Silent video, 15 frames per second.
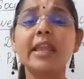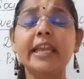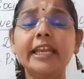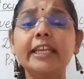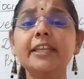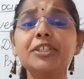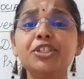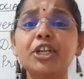
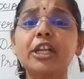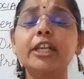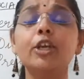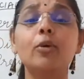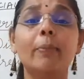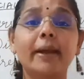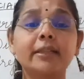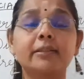initially
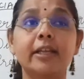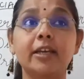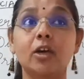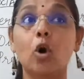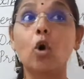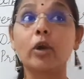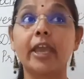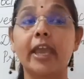you might think,
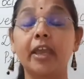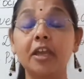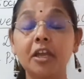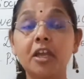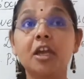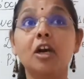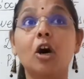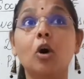okay,
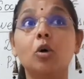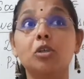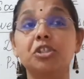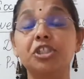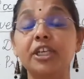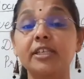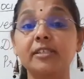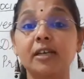oh,
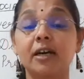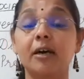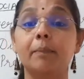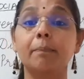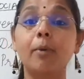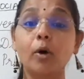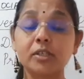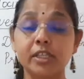she's
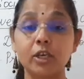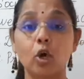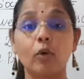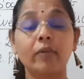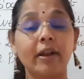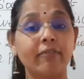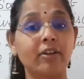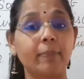bossing
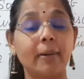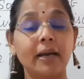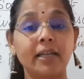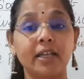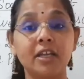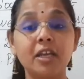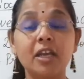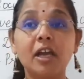over
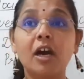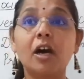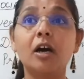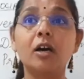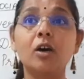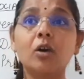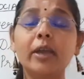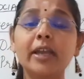everybody.
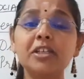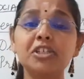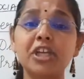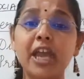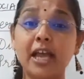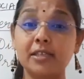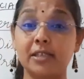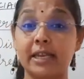Okay, she
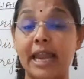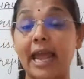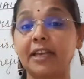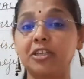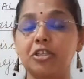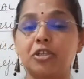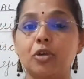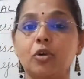has an
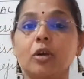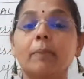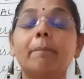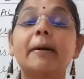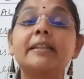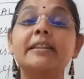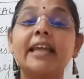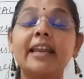attitude.
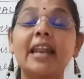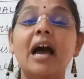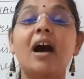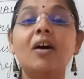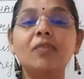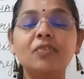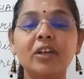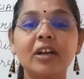But then
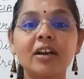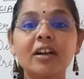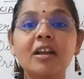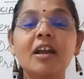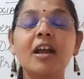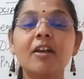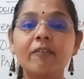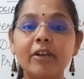after,
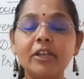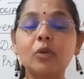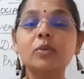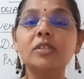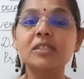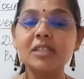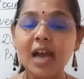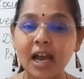when you
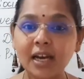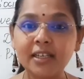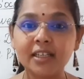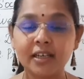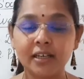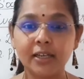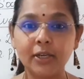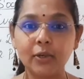start,